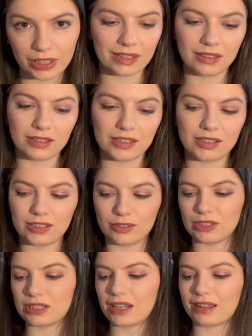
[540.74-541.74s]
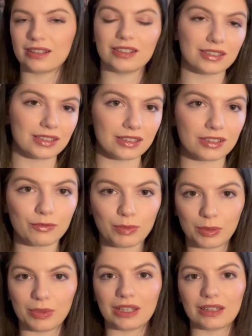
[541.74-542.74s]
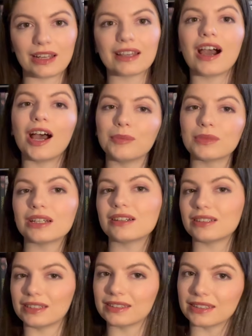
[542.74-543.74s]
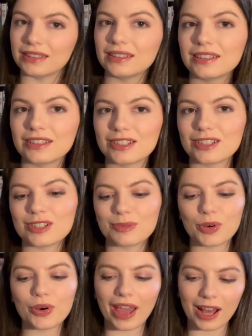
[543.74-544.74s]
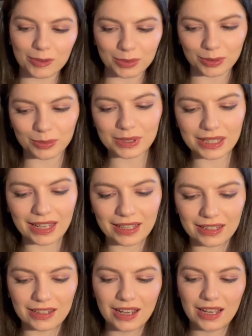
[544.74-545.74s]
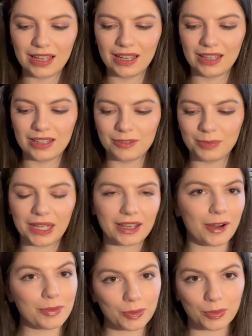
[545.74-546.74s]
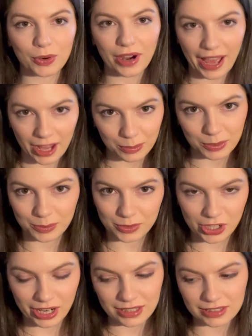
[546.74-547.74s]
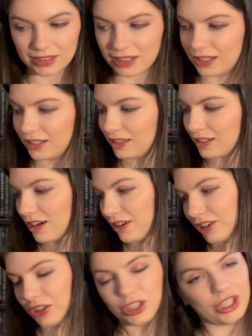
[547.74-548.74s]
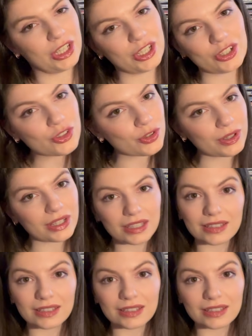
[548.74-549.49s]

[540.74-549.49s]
and this was another instance of me being like, I'm gonna listen to more albums and pick up on more album tracks, and I really enjoyed this